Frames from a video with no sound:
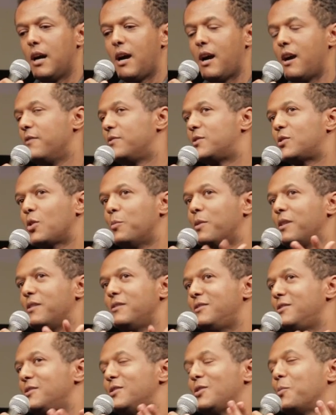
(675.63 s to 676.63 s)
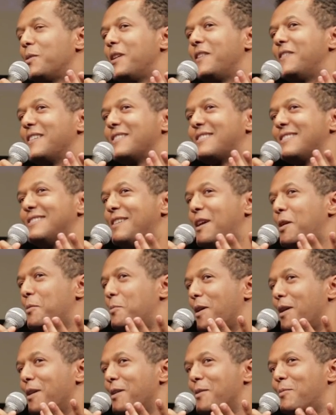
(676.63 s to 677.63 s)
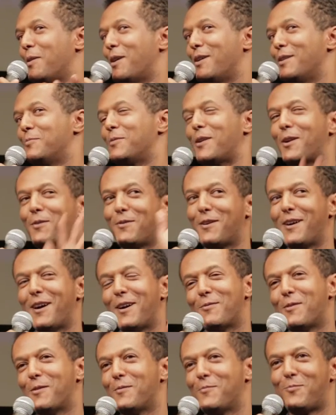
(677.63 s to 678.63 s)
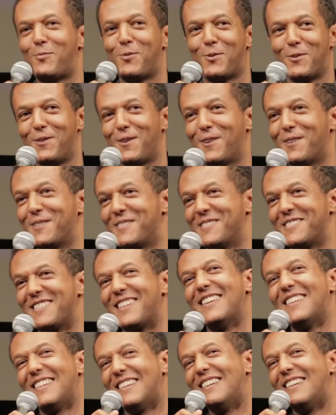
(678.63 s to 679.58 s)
I have so many things to say about it, but I won't bore the audience.